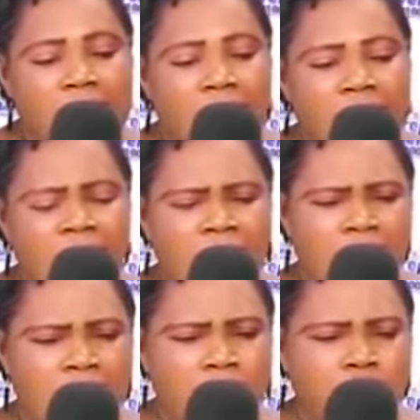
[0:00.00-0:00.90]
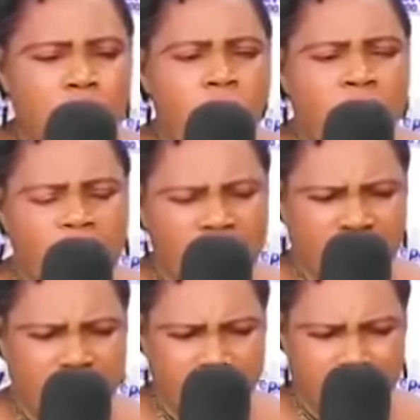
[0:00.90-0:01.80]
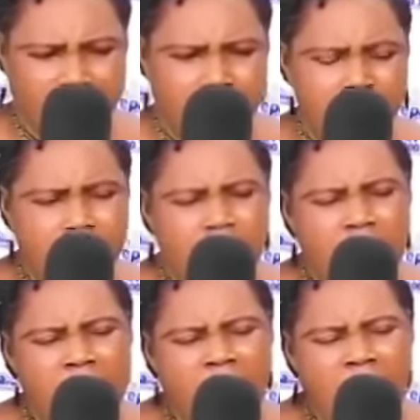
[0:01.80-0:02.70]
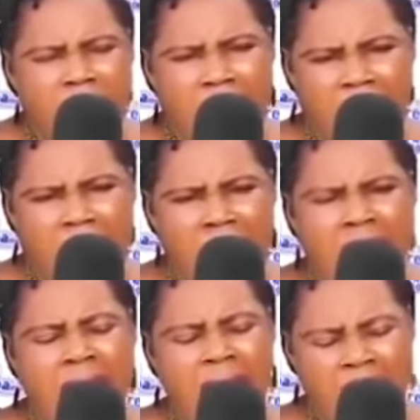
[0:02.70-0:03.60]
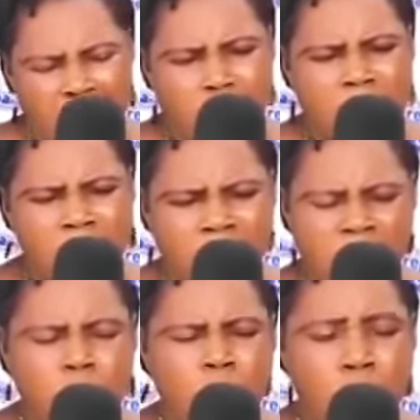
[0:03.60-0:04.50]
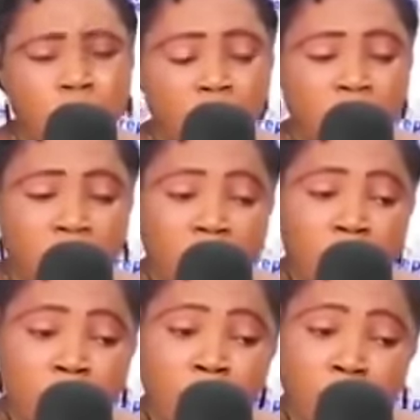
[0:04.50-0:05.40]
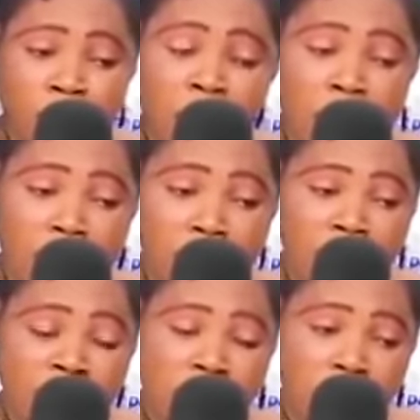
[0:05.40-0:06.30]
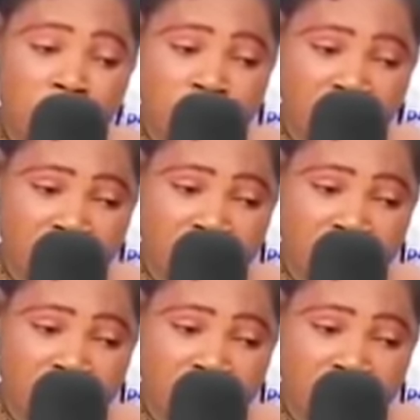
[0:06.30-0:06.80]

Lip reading: ena to okasa ano ah e ha me na me wo fo fo na we say de vike de